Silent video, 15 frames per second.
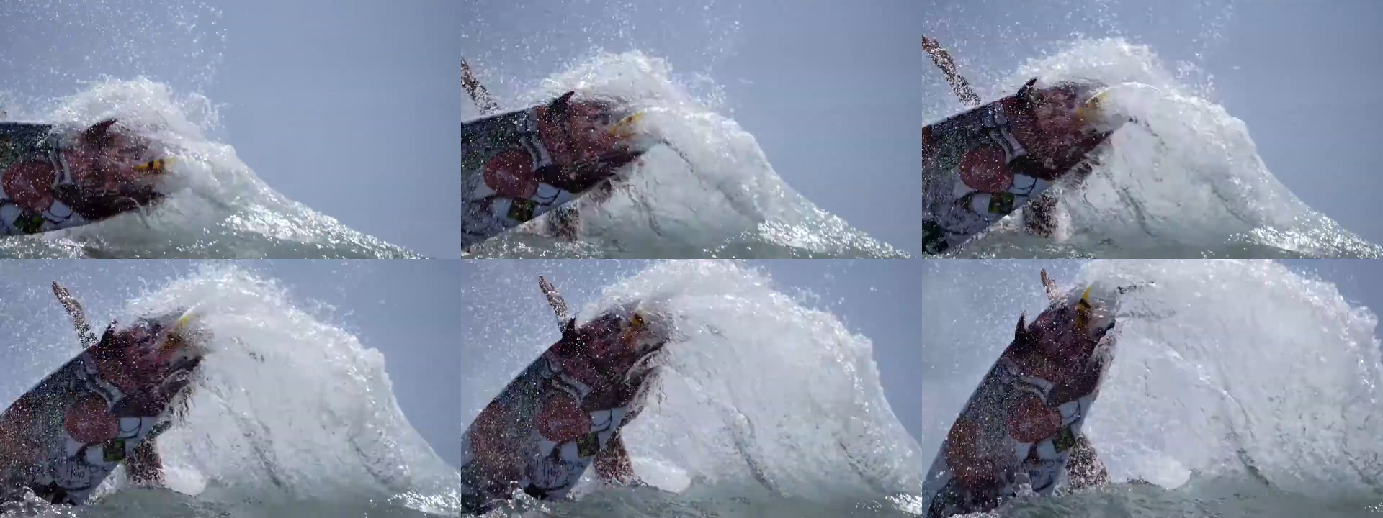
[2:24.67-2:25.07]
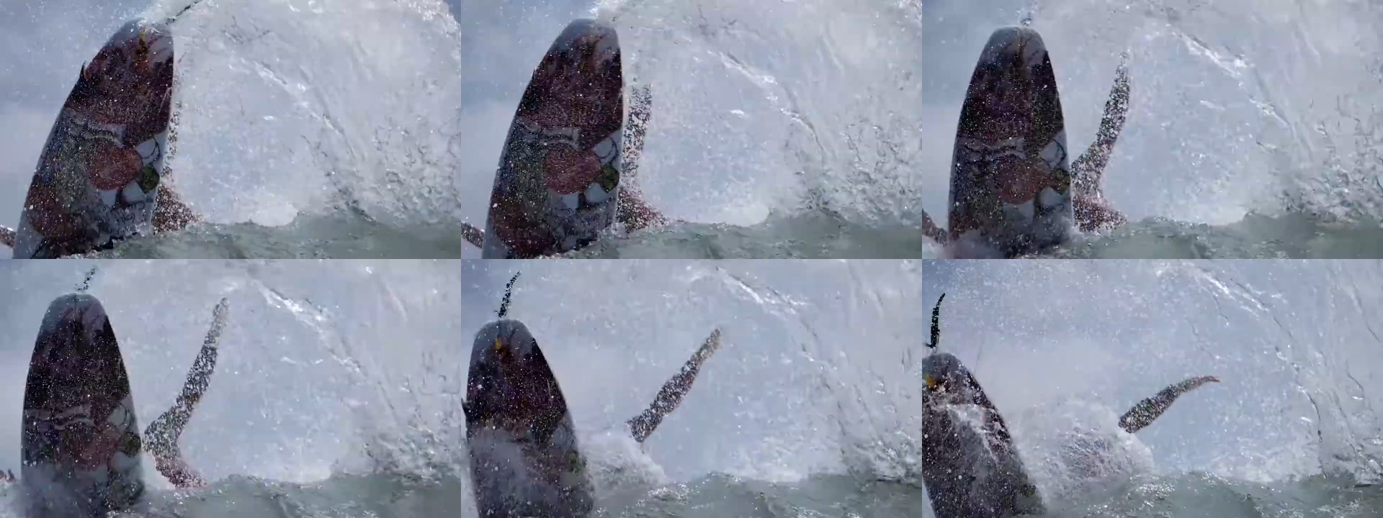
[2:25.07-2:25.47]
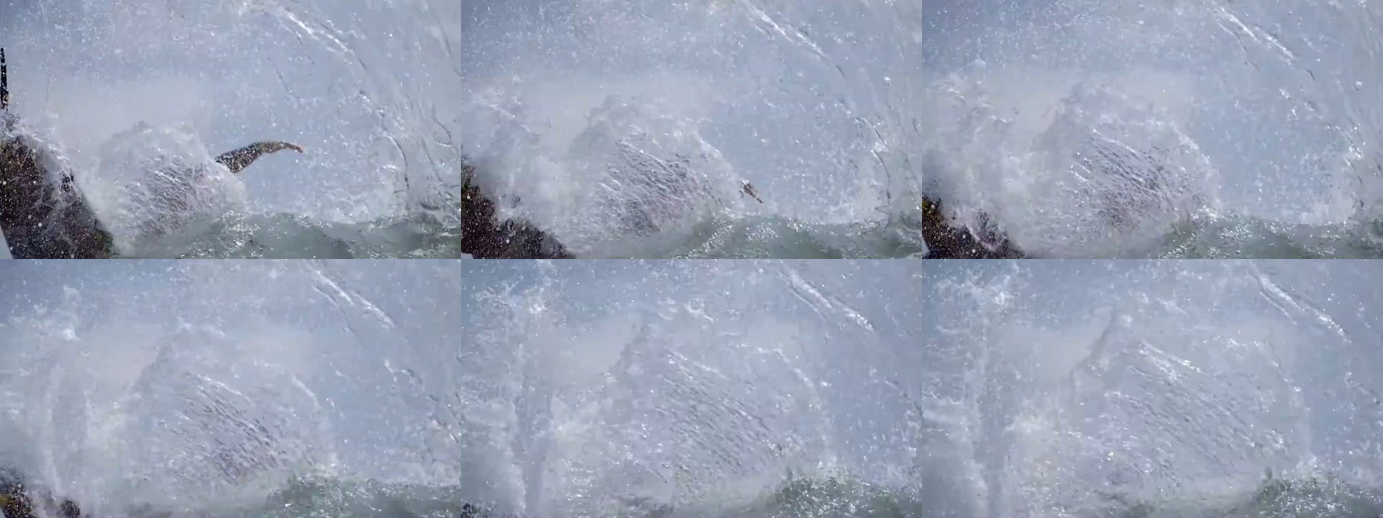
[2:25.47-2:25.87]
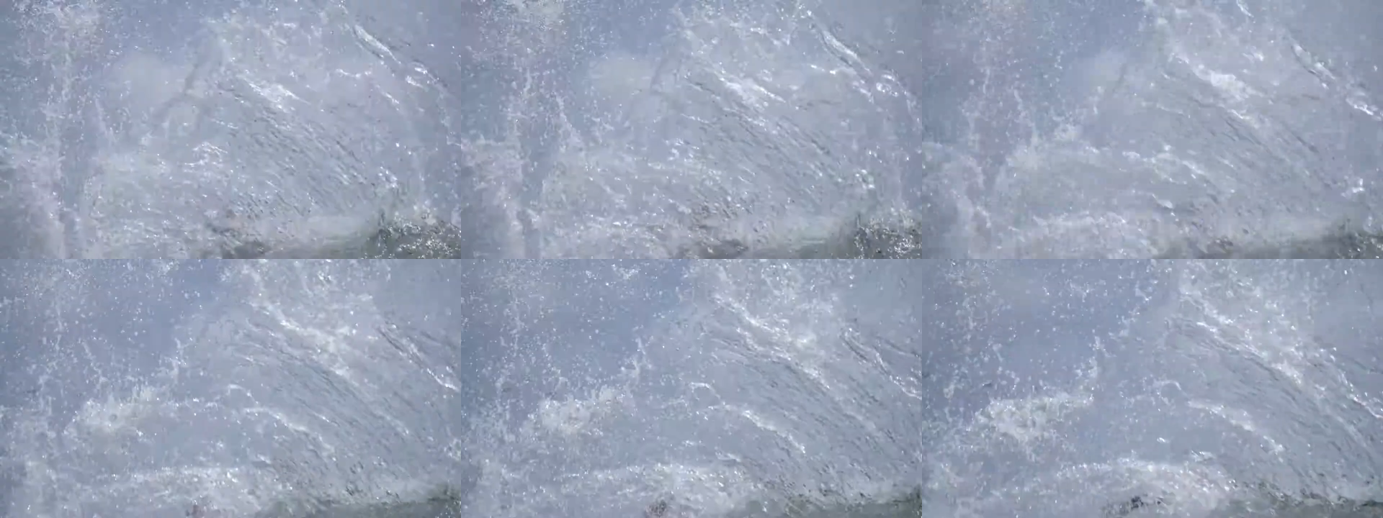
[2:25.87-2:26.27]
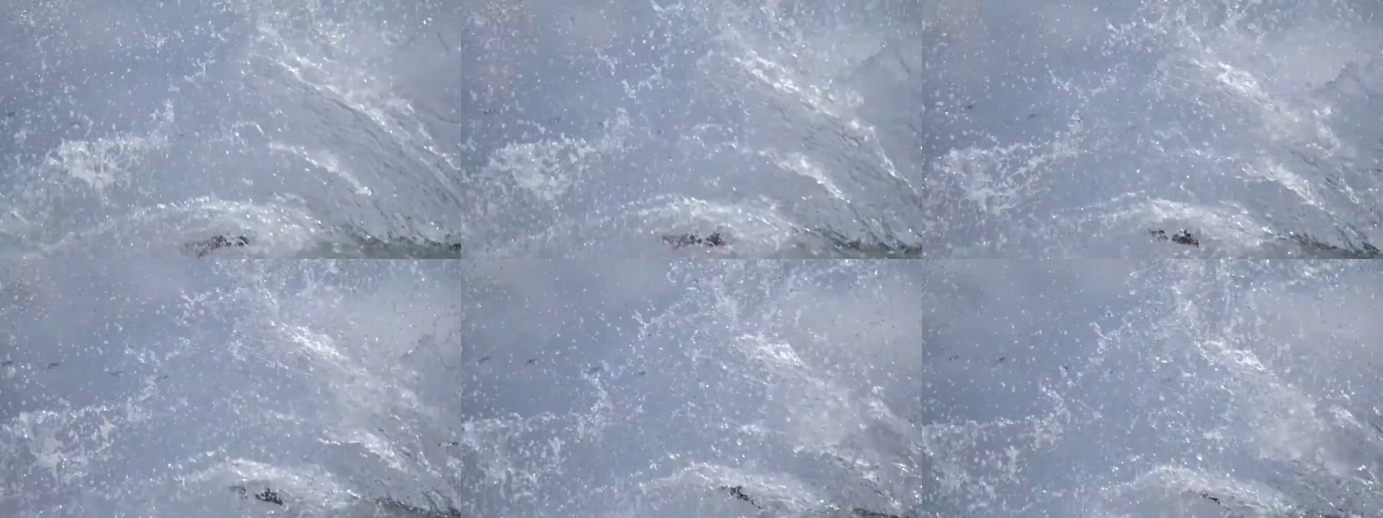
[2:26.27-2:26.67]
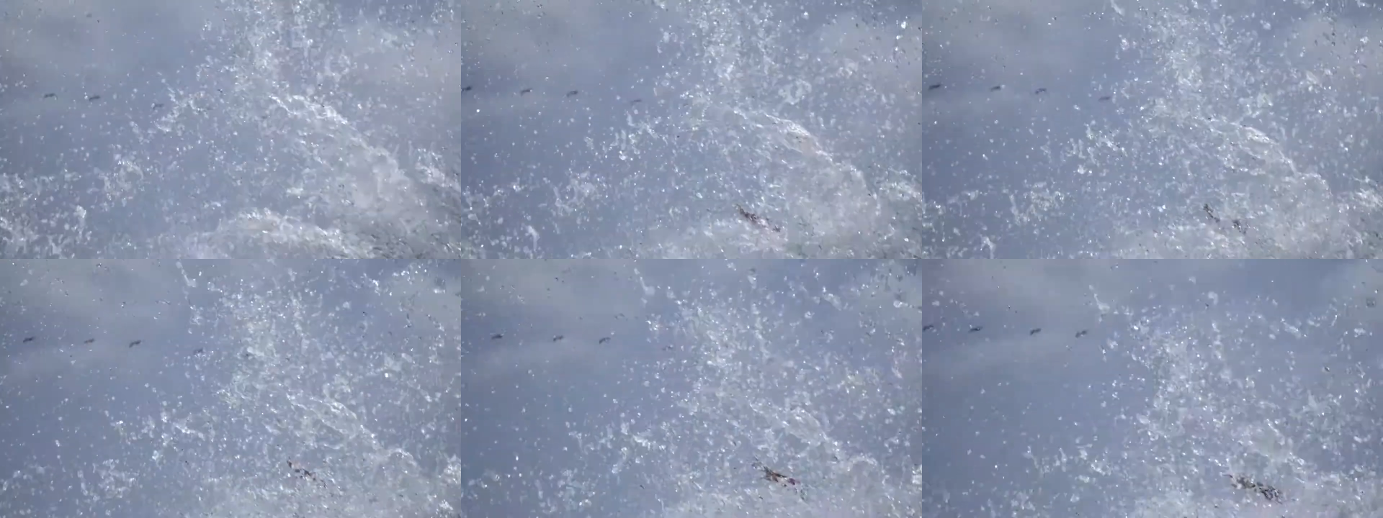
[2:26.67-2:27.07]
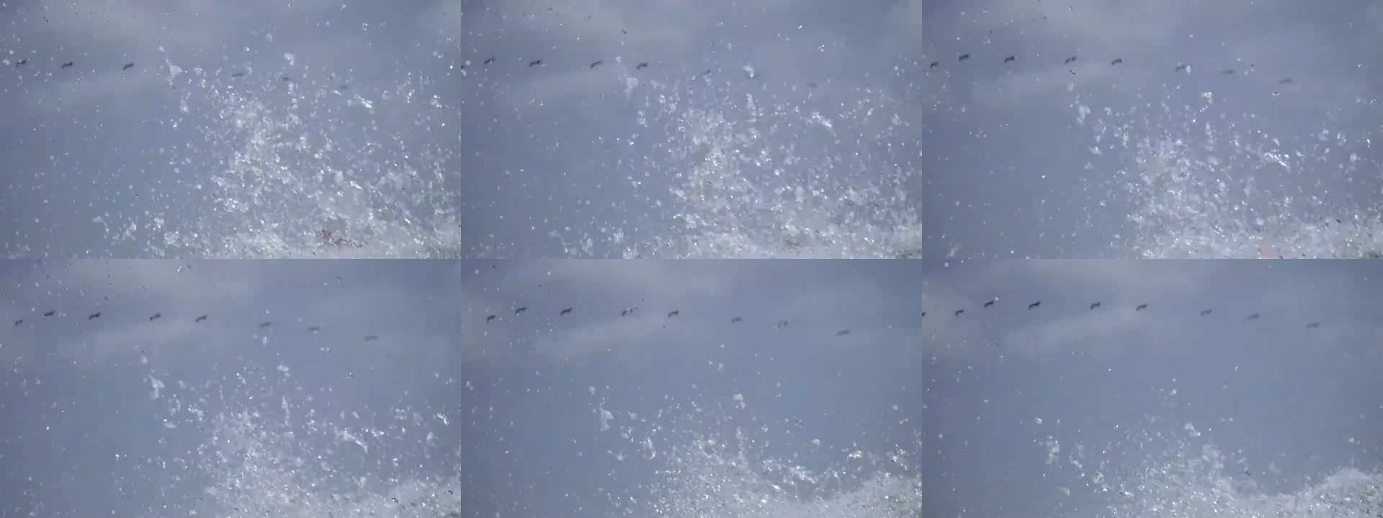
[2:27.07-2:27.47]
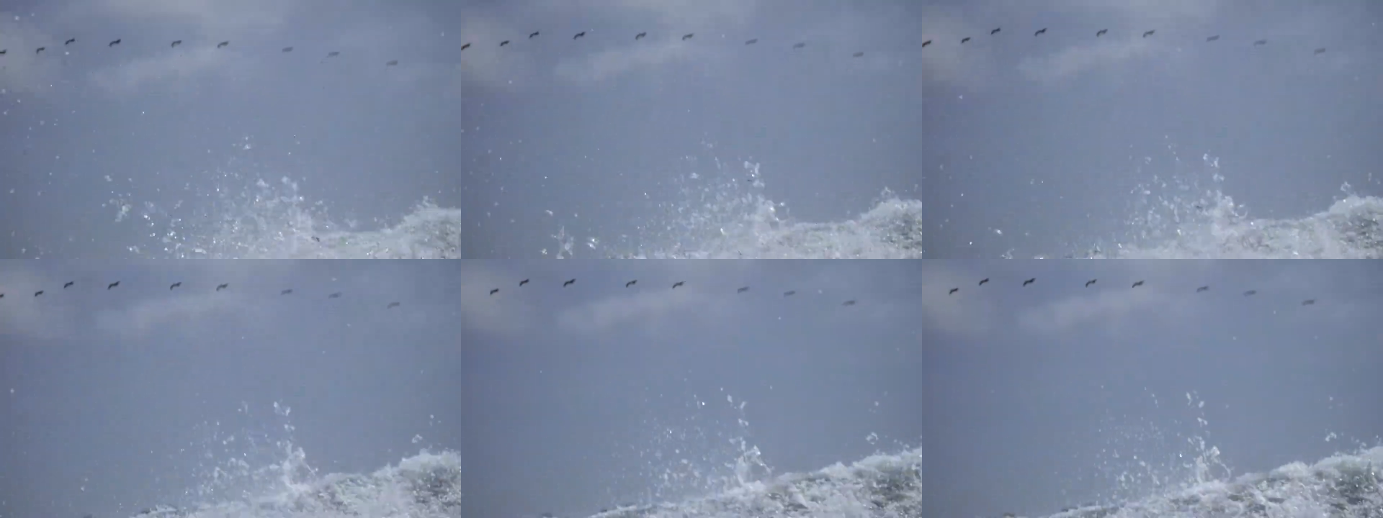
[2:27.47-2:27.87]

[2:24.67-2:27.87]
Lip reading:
No face is visible, so there are no lips to read.